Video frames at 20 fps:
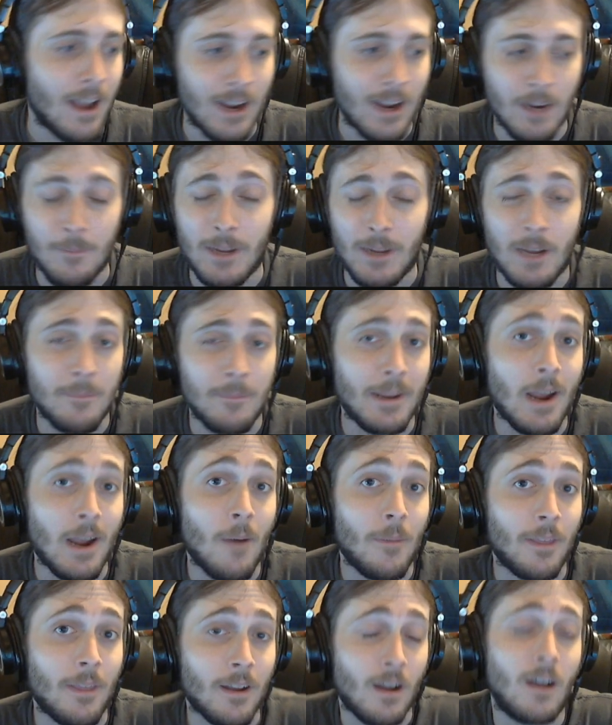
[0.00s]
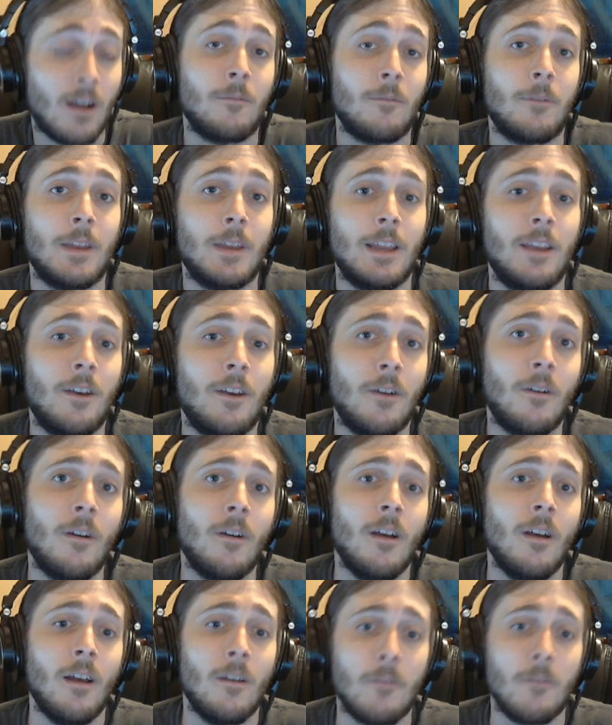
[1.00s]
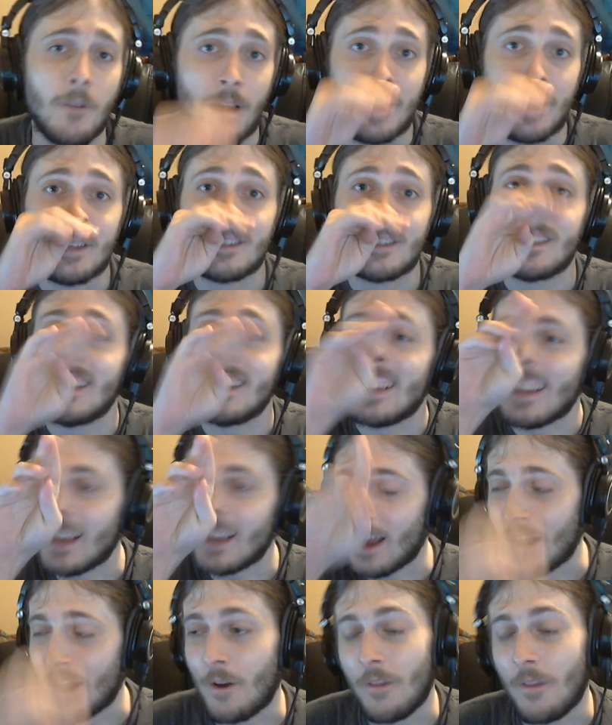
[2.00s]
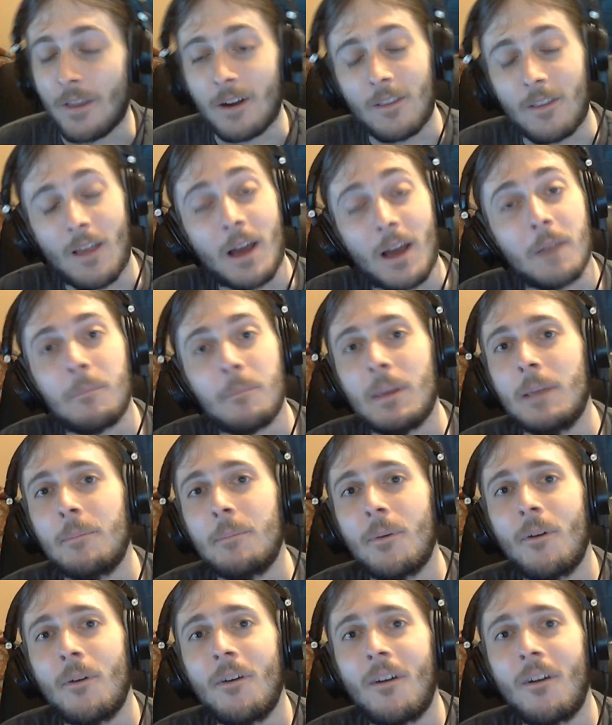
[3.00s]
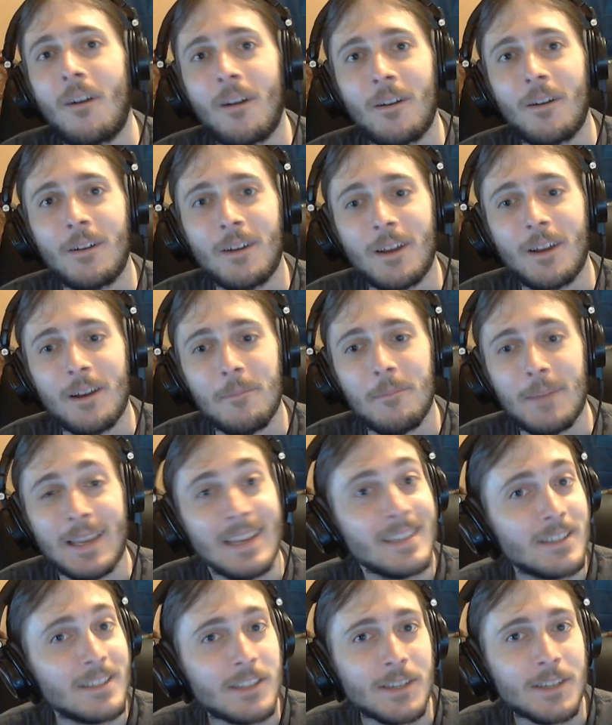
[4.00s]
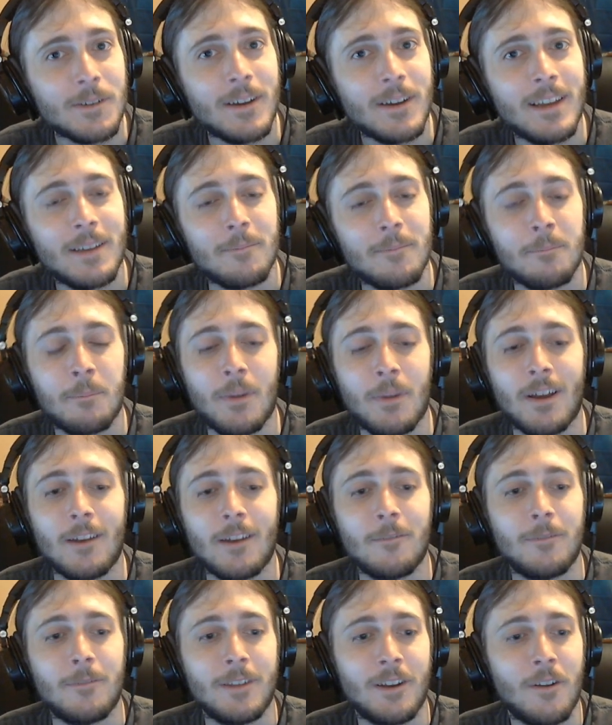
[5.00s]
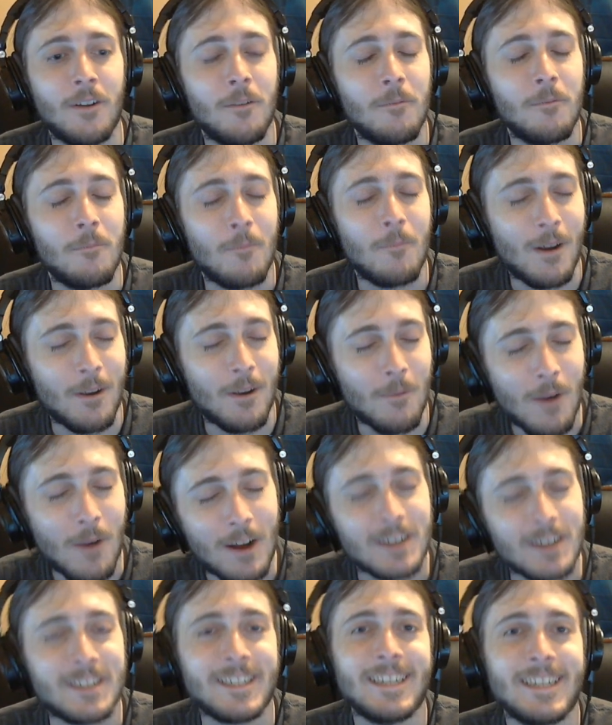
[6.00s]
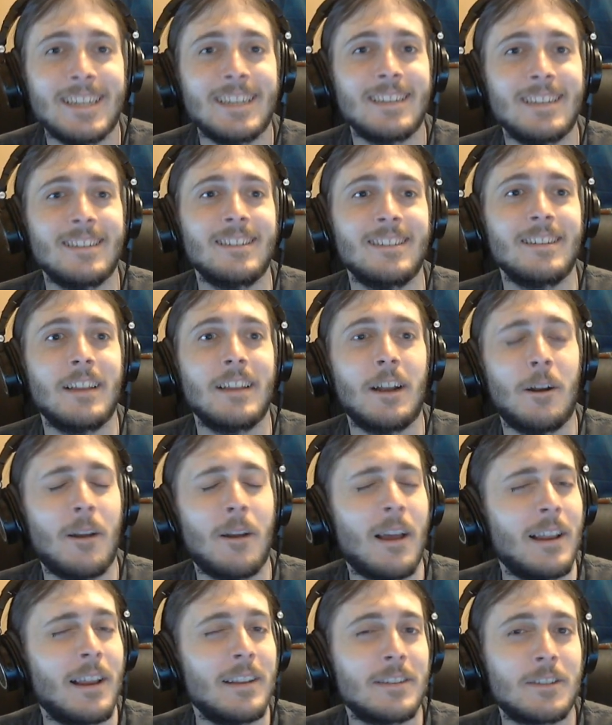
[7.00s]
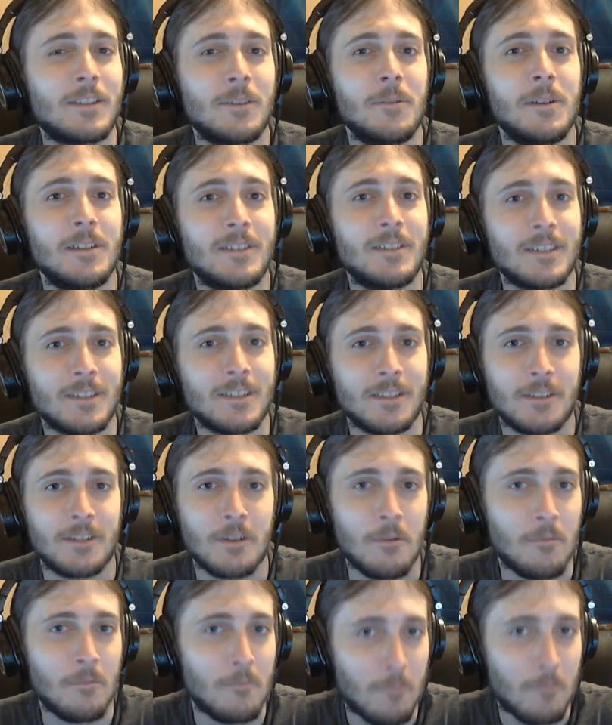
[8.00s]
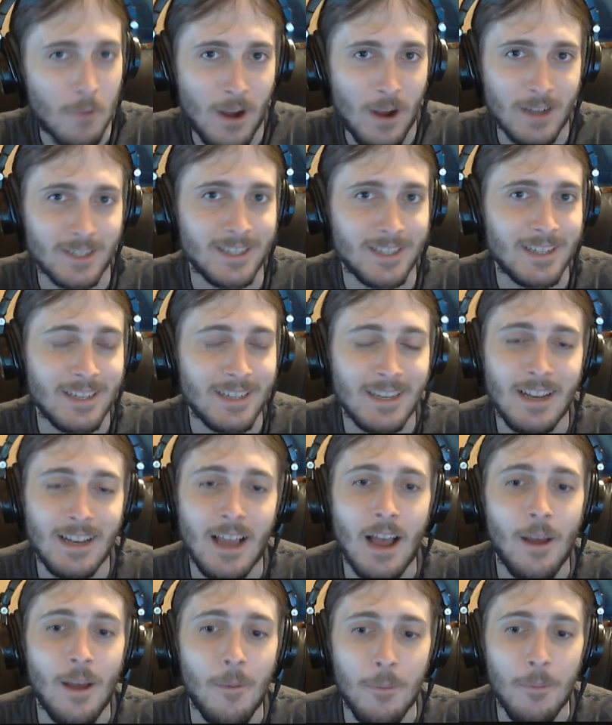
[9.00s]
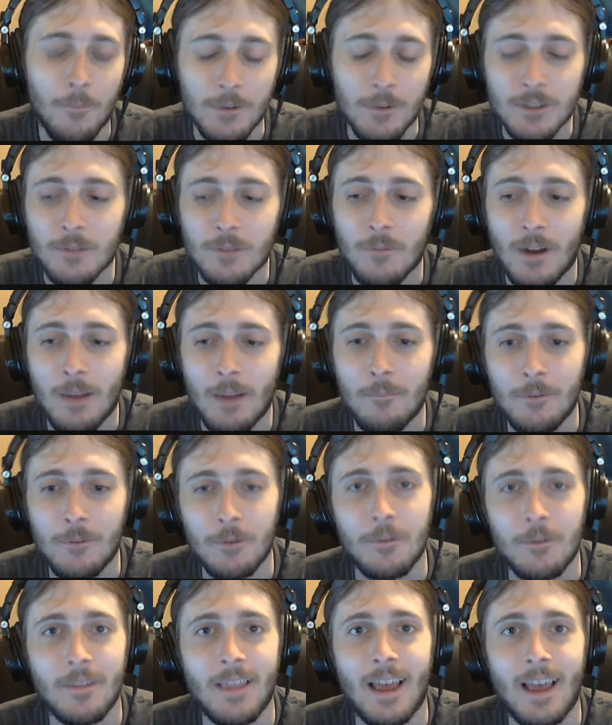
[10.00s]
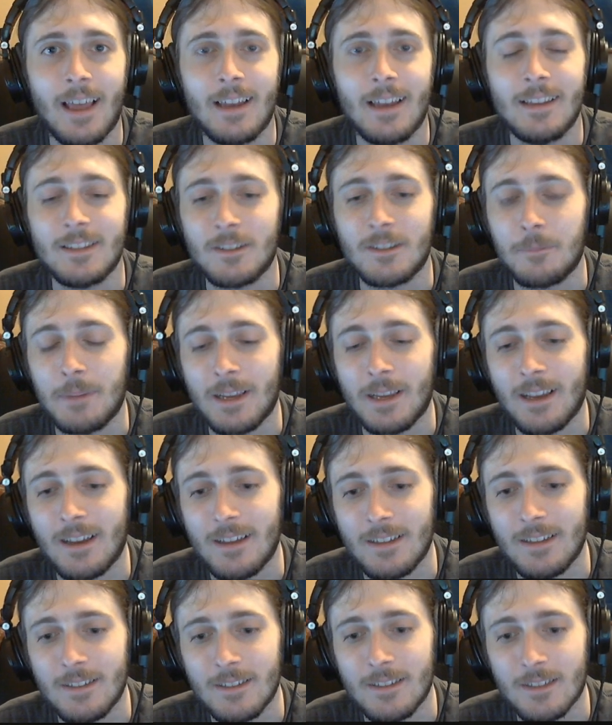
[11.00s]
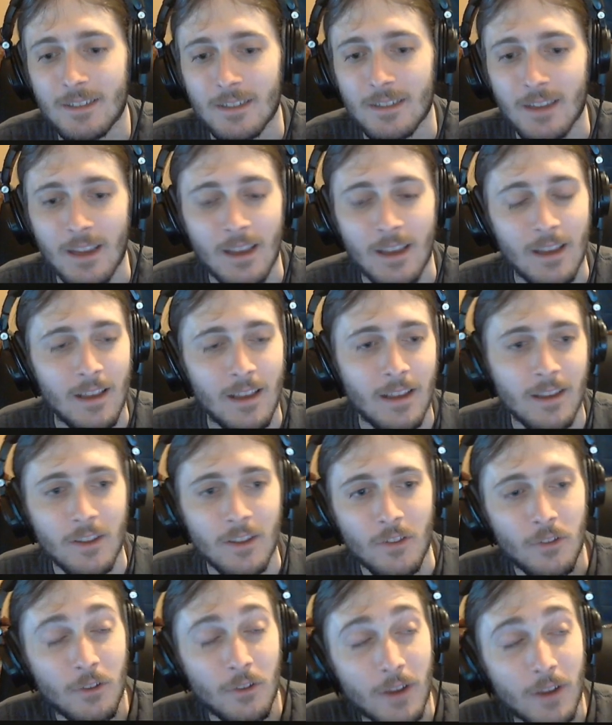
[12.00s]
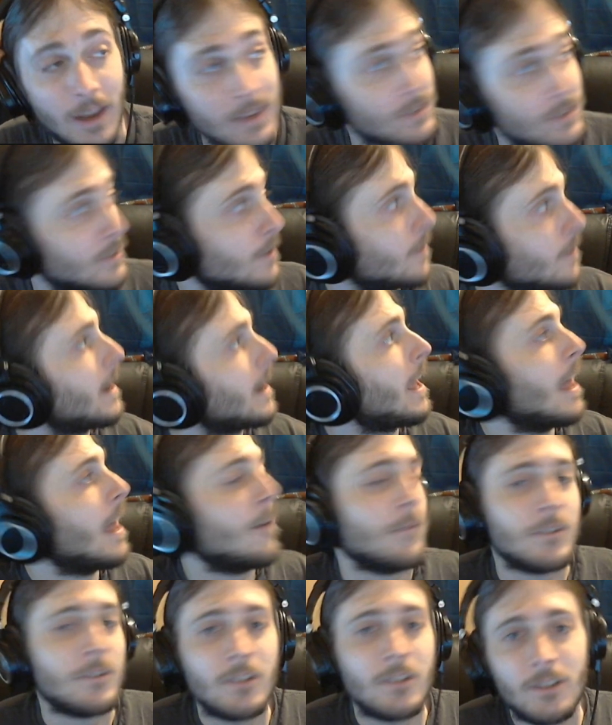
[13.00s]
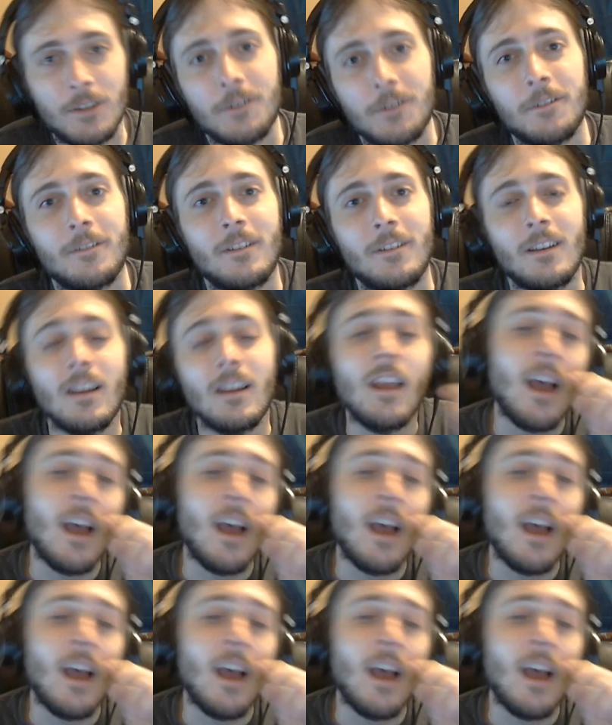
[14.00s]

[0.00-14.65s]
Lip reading: I'm going to be coming out with a con video for AC. I know that a lot of people aren't going to be into it, but if you don't want to watch it and you're not into it, just don't watch it. The reason why I'm doing that is because you guys know that I have a suit.